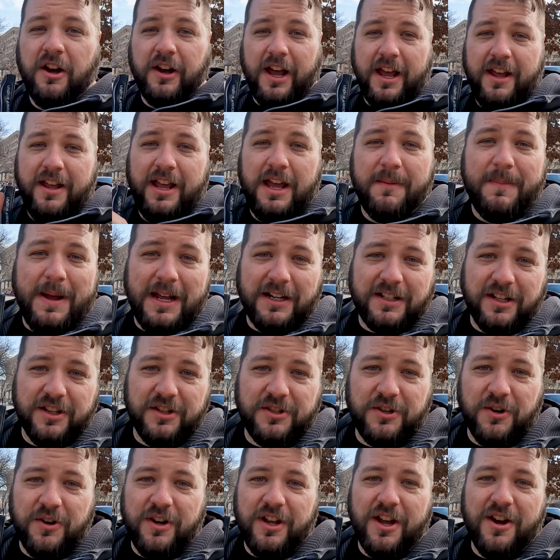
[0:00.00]
Okay, head back
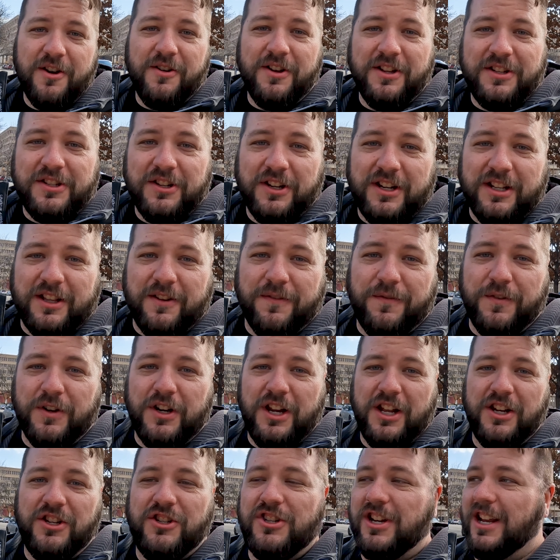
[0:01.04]
to the studio. Let's look at the
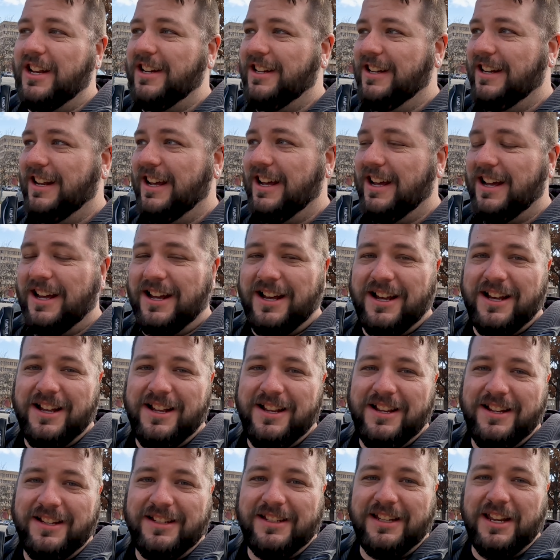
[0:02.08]
footage and
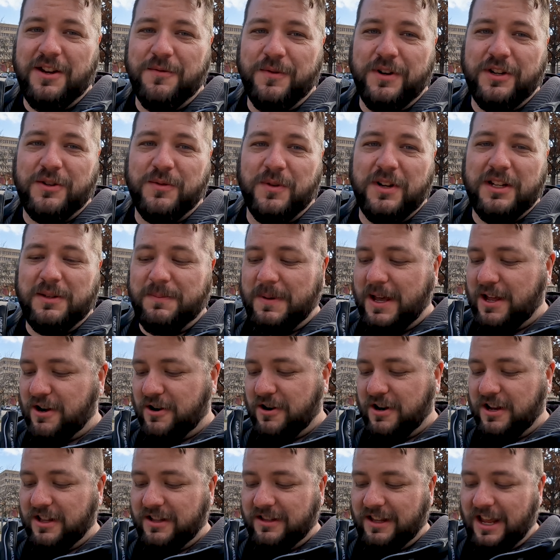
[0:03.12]
see which one's
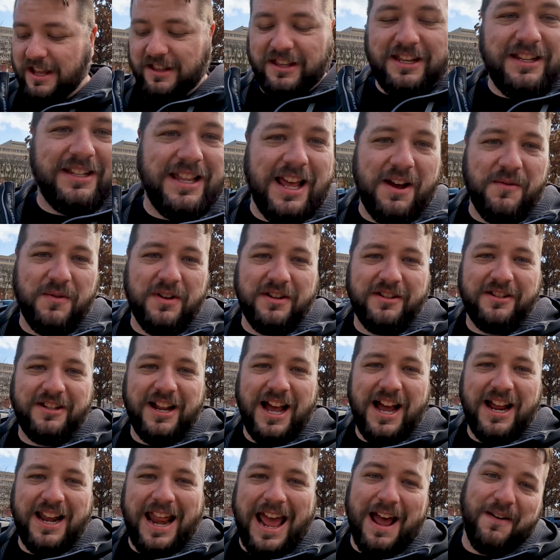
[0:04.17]
better. At least that
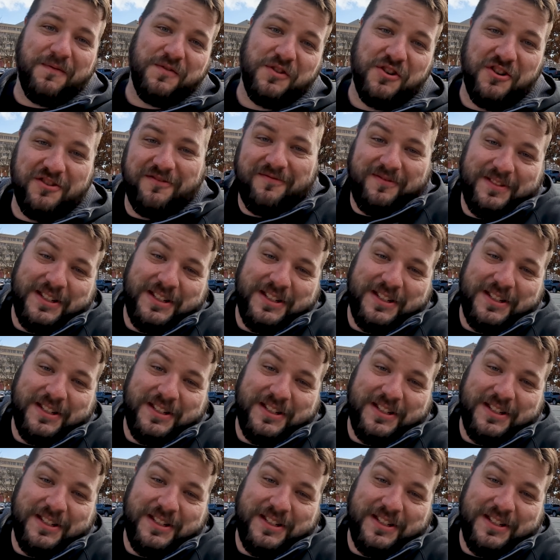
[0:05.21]
one died after.